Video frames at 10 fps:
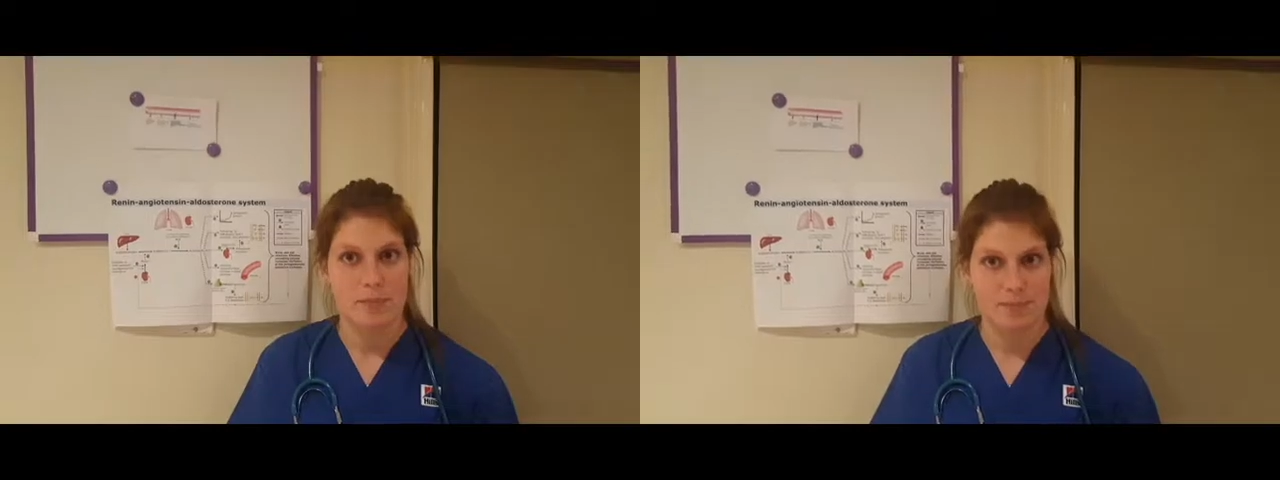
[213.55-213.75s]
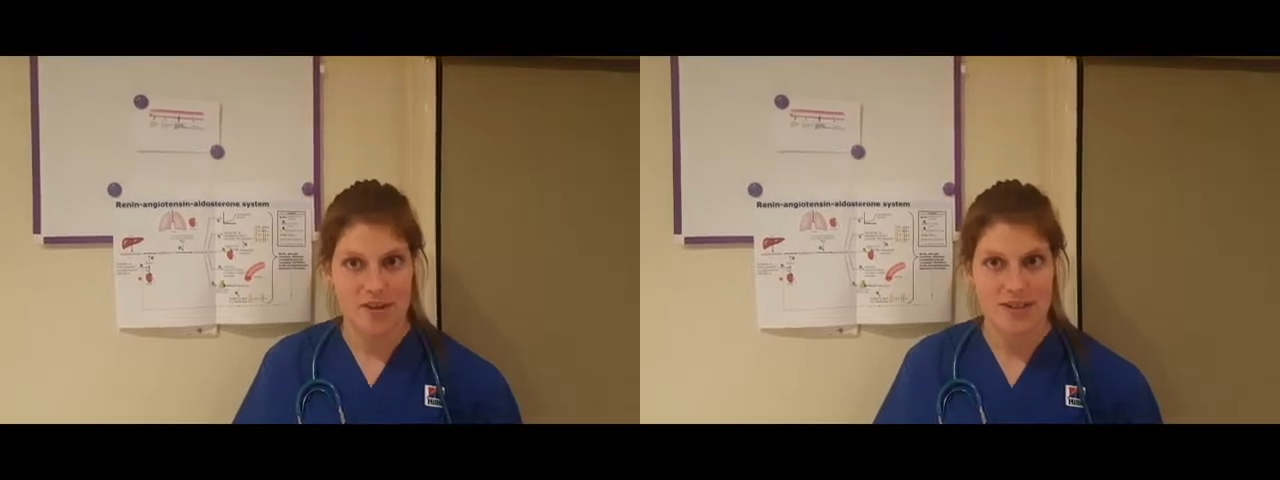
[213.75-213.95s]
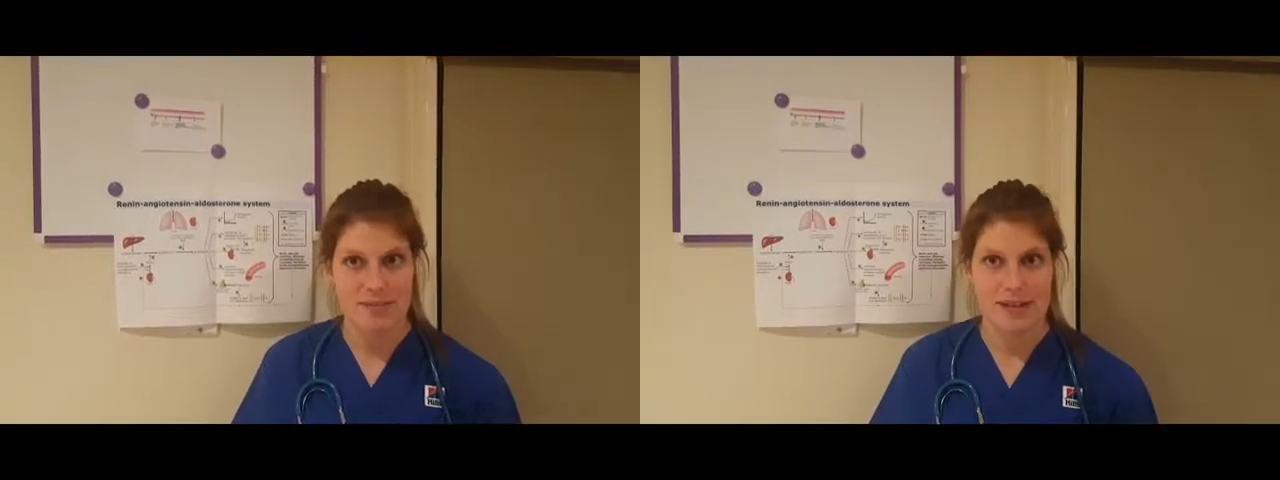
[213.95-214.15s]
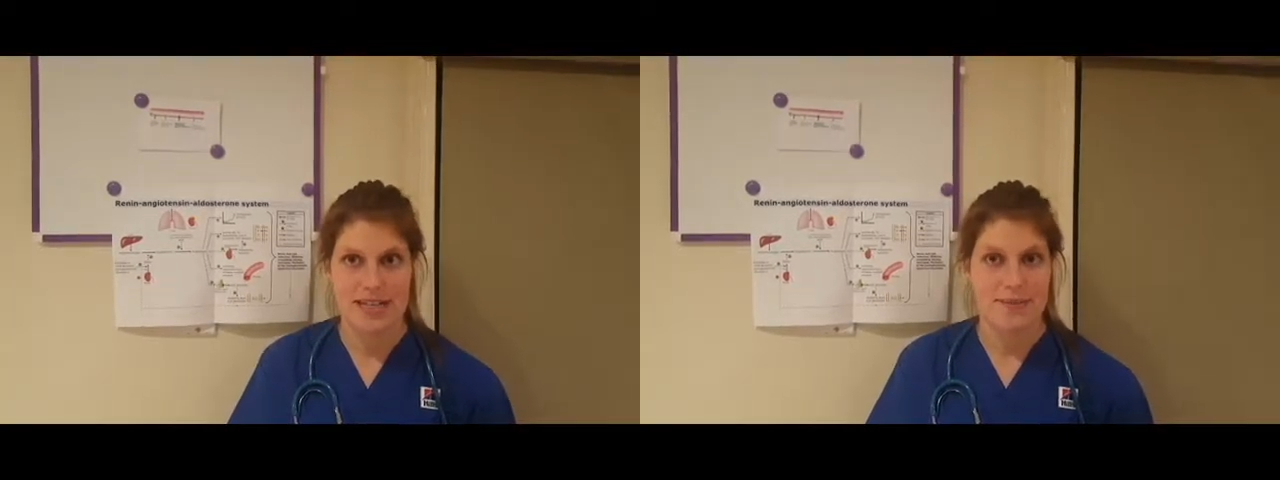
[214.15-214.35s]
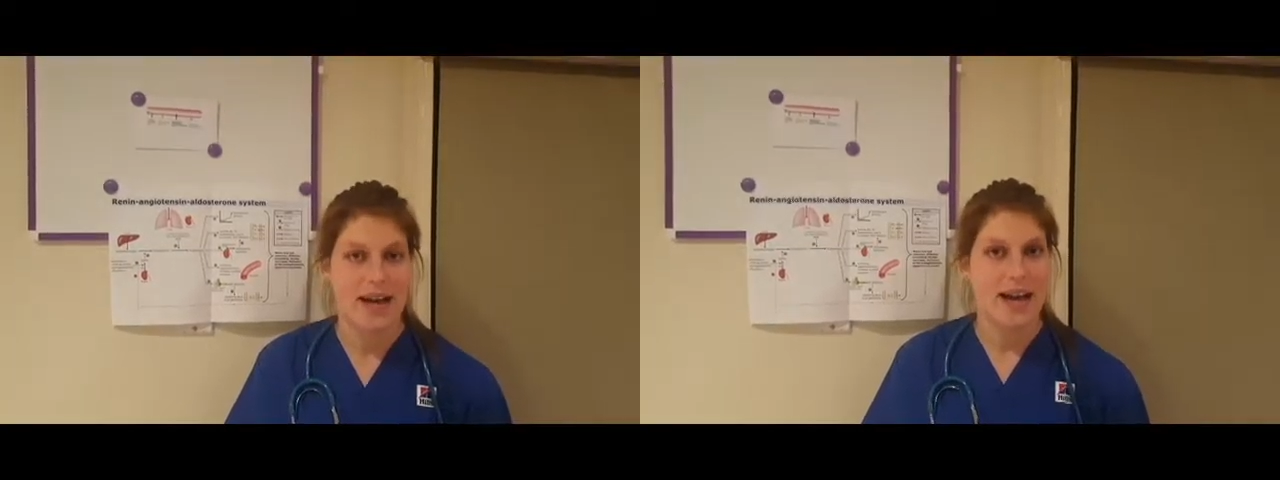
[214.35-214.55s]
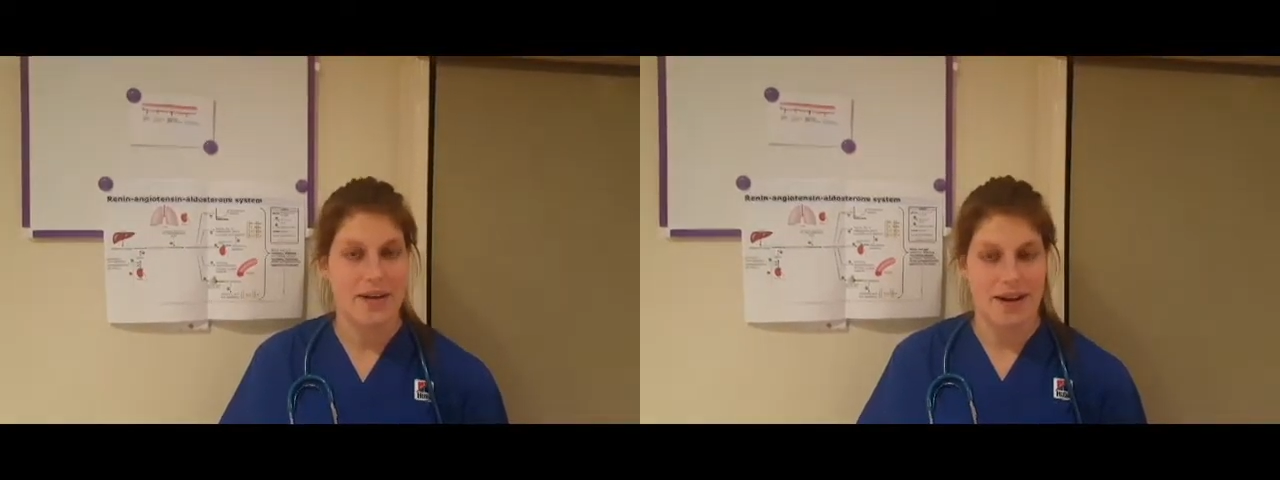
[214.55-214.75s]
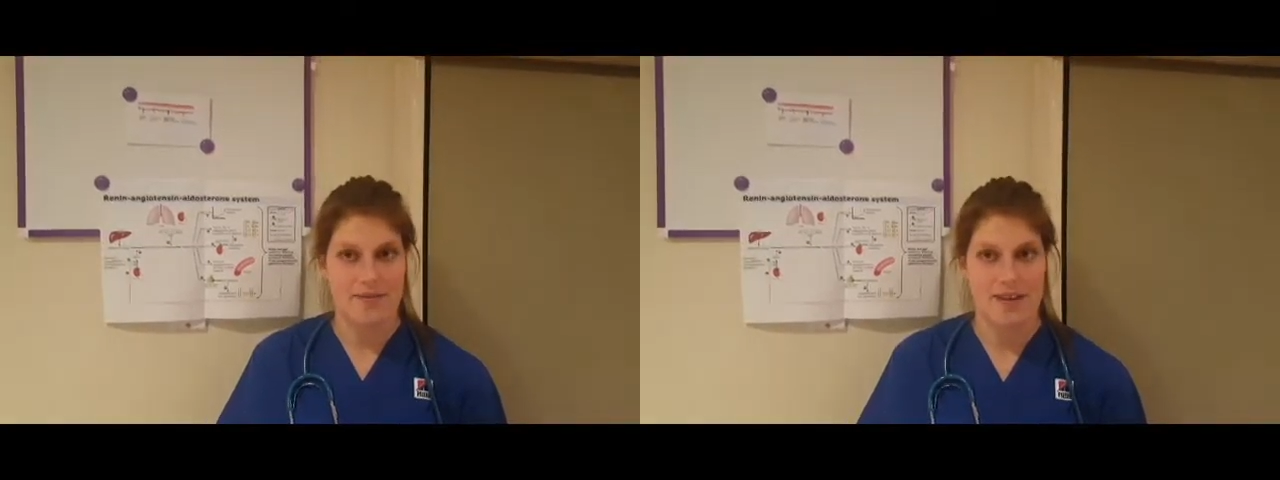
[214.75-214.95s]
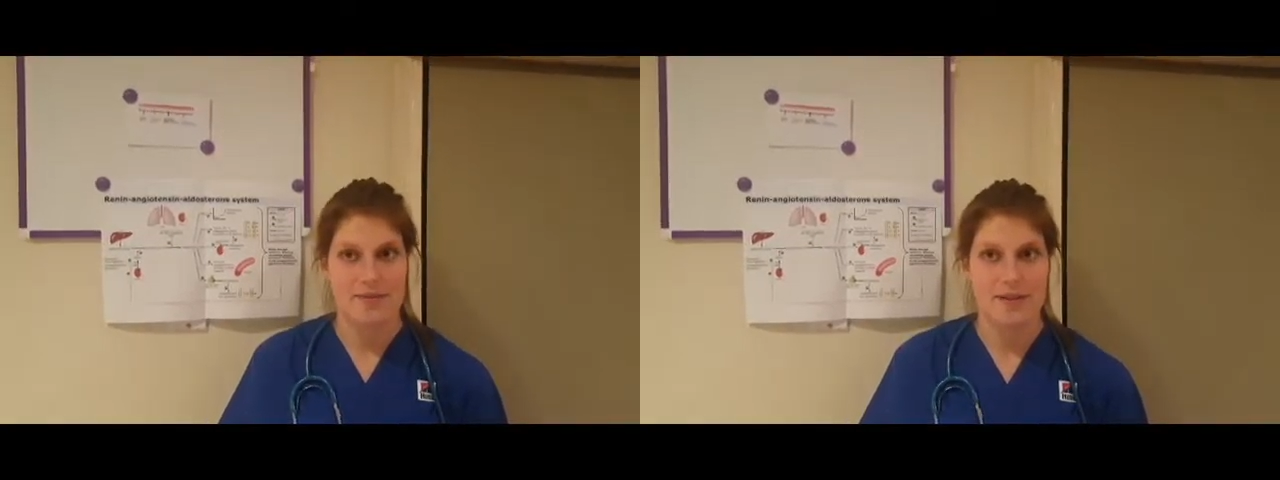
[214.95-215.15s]
frozen plasma and
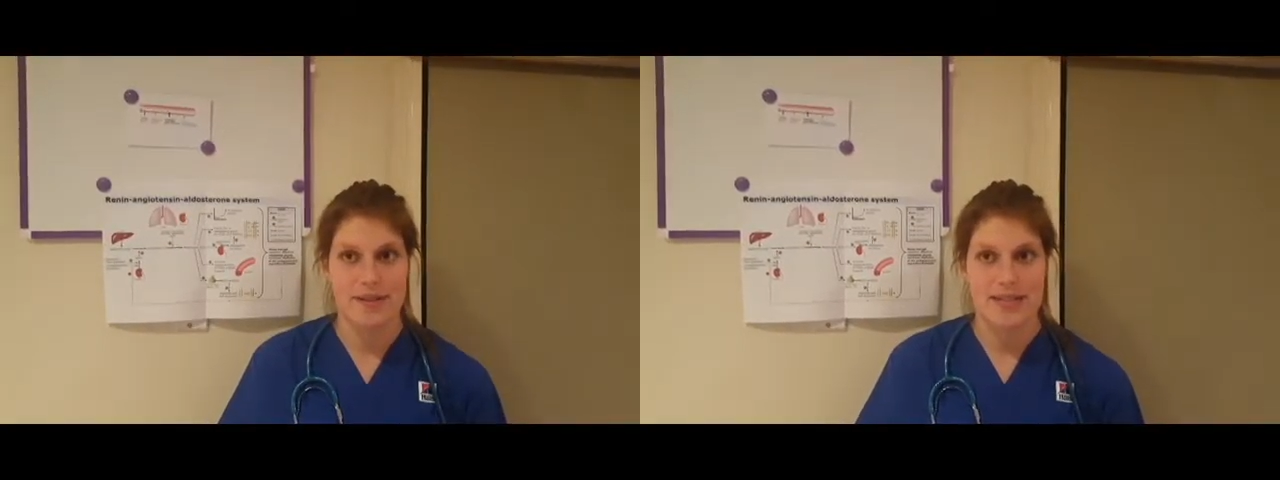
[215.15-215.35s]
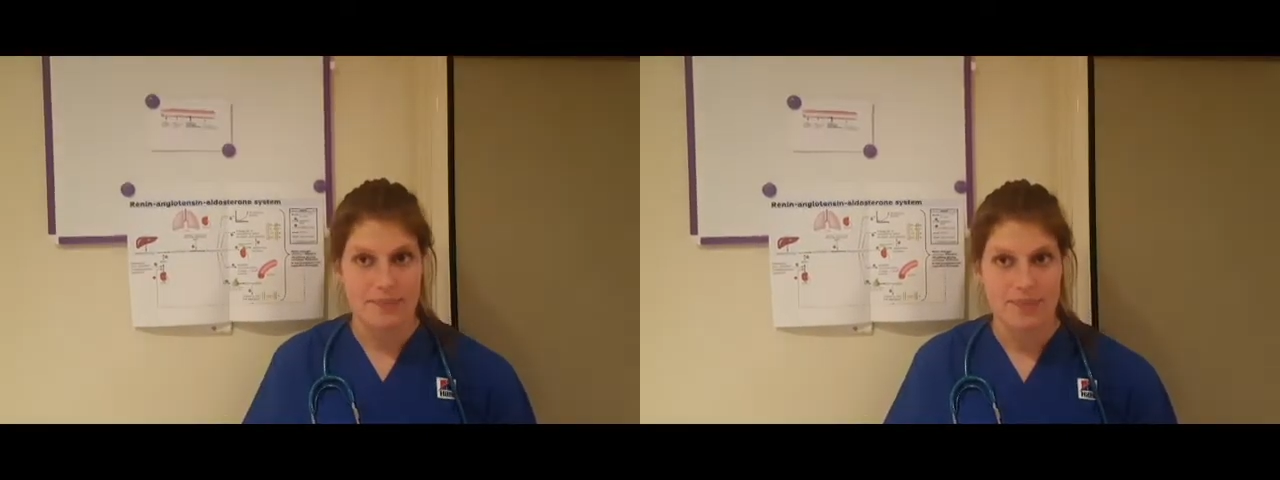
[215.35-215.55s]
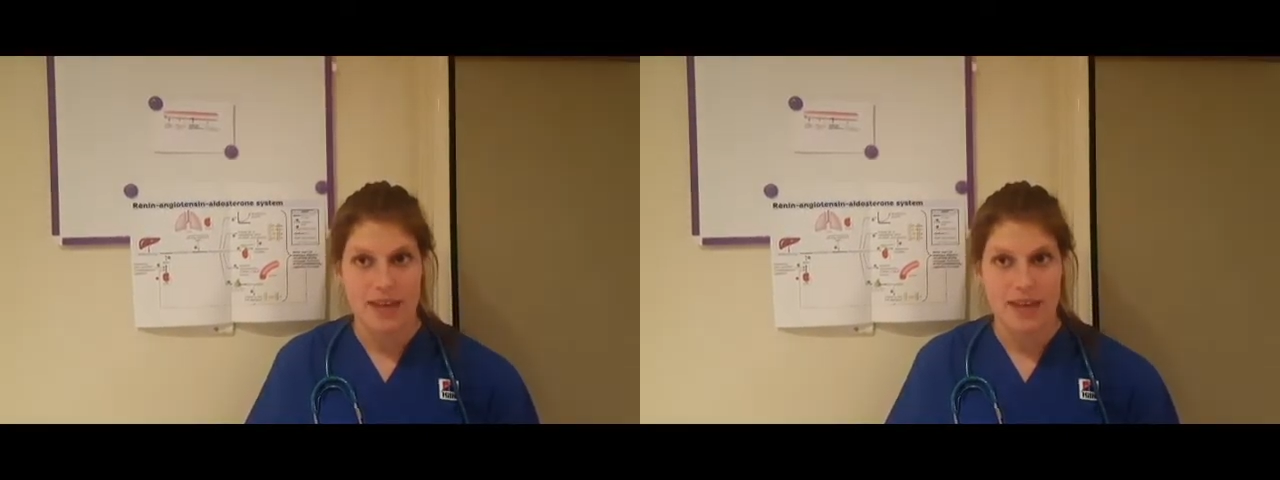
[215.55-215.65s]
IV fluids.